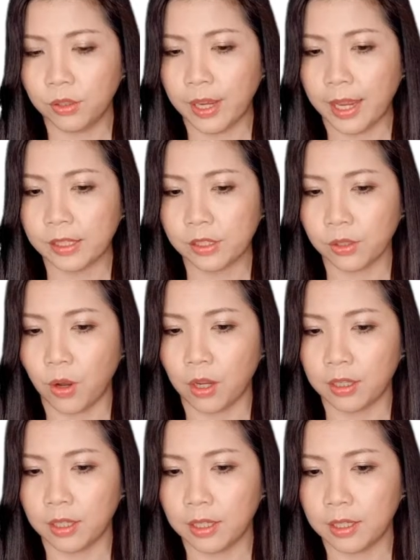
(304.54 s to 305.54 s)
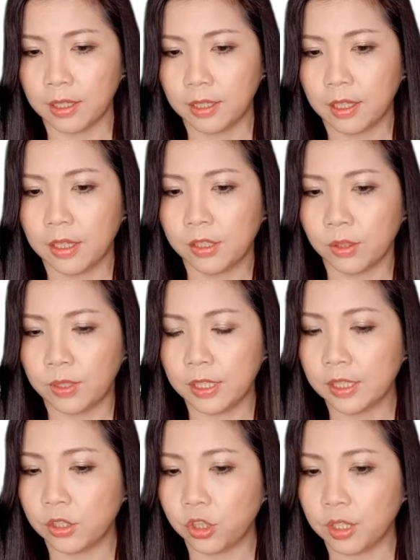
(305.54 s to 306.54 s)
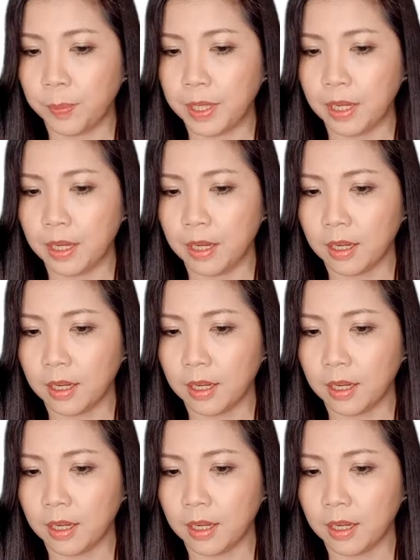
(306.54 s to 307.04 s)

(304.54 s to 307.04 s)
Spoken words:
and so on. So this is GP.